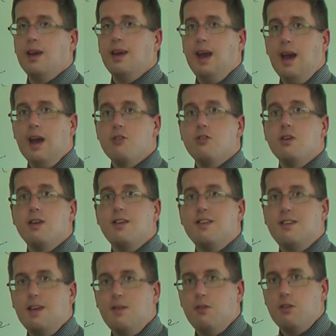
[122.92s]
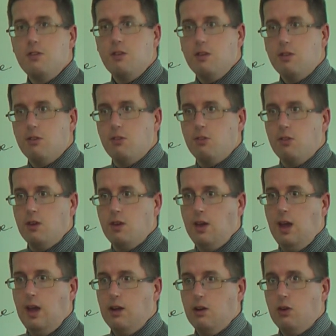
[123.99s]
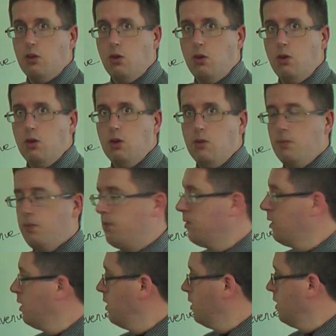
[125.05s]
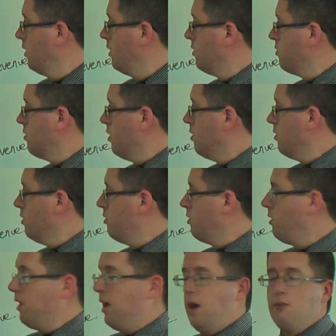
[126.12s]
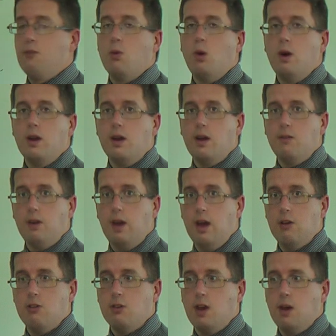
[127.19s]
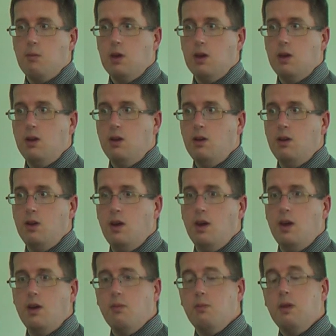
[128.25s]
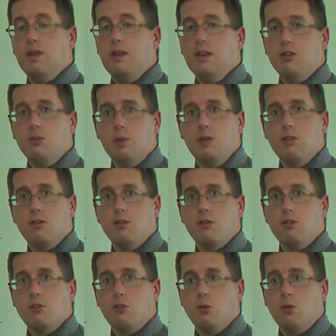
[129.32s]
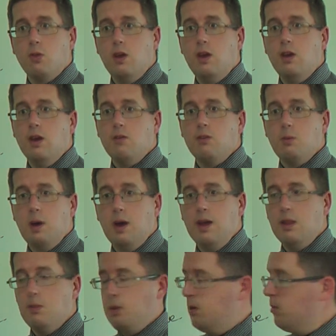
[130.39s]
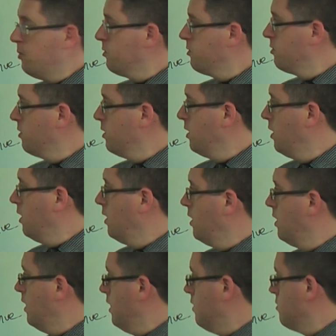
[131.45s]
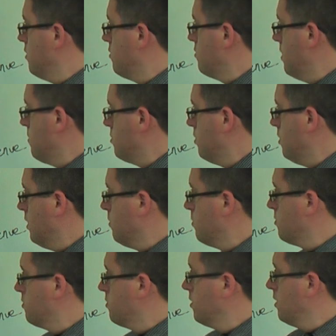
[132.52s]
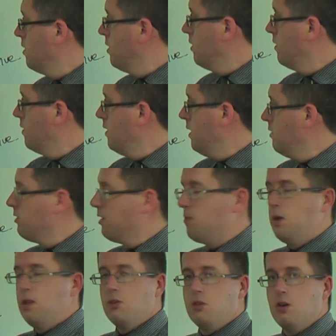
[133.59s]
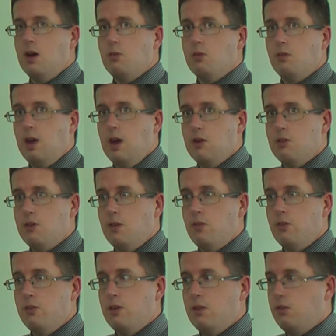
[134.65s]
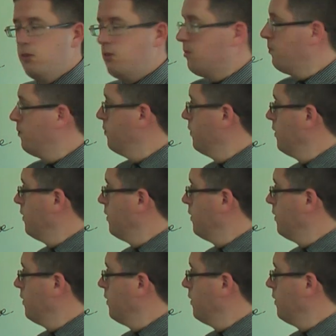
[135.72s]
cash deficits can occur. So you don't have quite enough cash coming in, but the expenses are still there, you have to pay the bills. And so sometimes these can be the times of cash deficits,